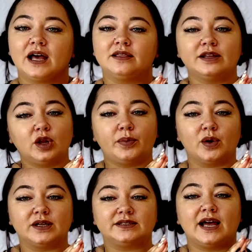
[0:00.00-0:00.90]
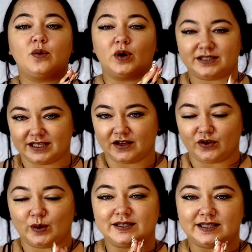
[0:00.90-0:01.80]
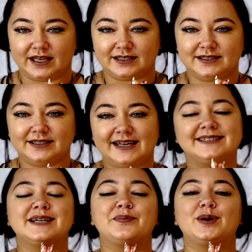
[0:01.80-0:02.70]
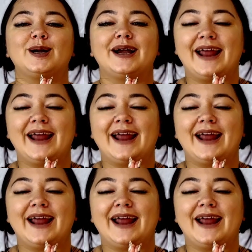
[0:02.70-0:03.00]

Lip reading: A little bonus I want to give you is number